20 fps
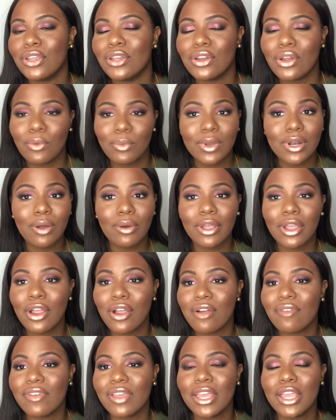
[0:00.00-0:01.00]
You know we don't
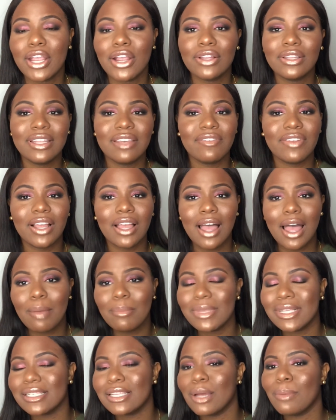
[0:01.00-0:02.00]
care over here. Leaving
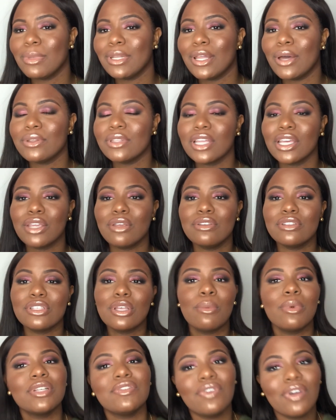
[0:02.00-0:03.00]
comments down below. Thank you
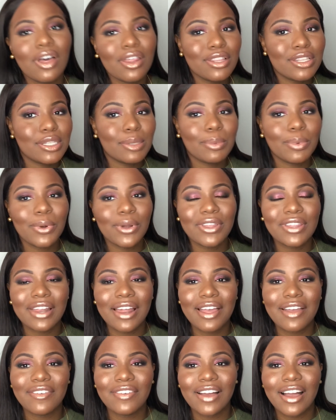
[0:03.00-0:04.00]
so much for all the support that I
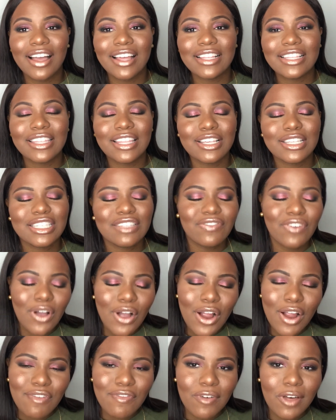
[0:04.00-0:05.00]
have gotten thus
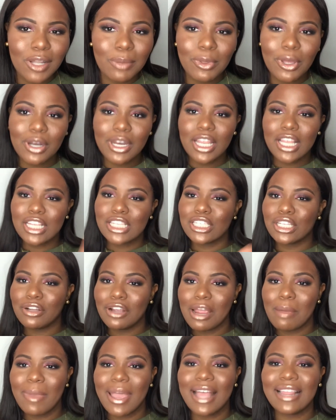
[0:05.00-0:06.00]
far. Follow me on
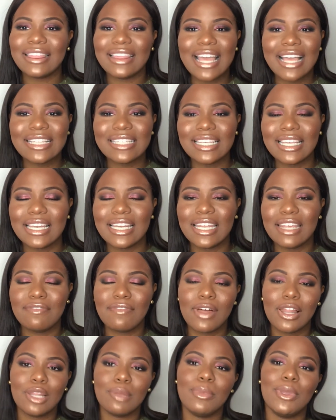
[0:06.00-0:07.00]
Instagram at That's Indie.
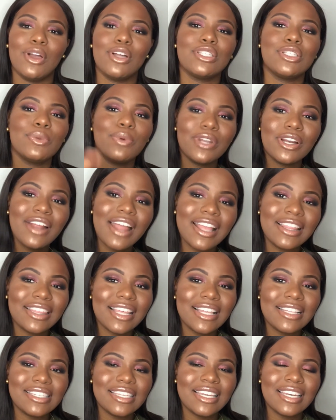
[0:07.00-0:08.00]
Follow me on Twitter at
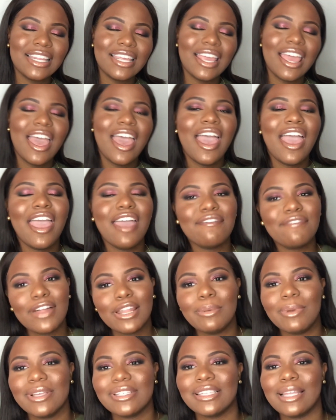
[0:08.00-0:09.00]
That's Indie. And
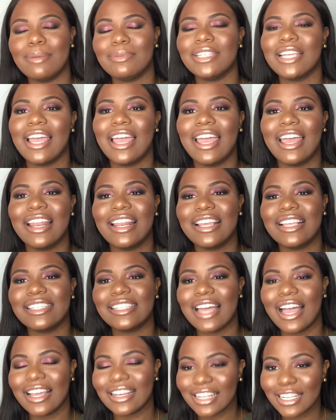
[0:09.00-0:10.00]
follow me on Snapchat at It's
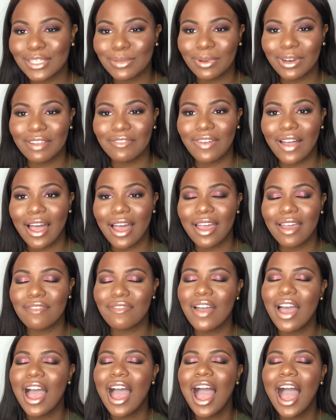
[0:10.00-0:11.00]
ID25.
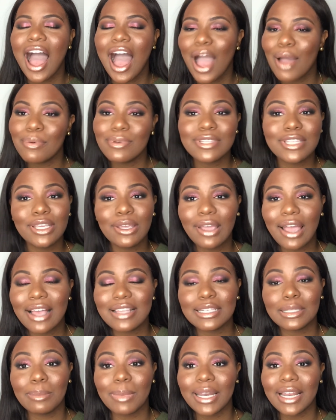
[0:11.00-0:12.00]
I will see you
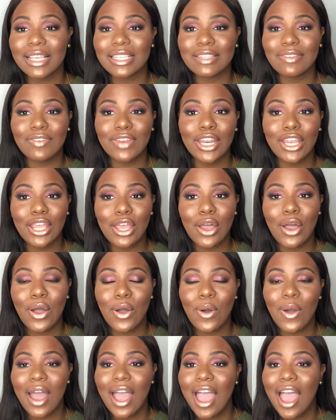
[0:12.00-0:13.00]
guys in my next
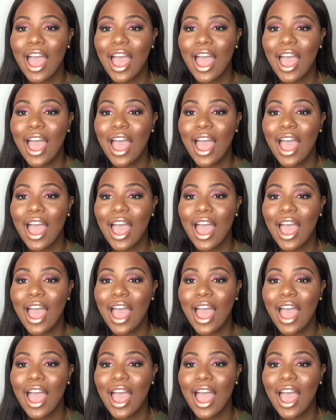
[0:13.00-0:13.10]
video.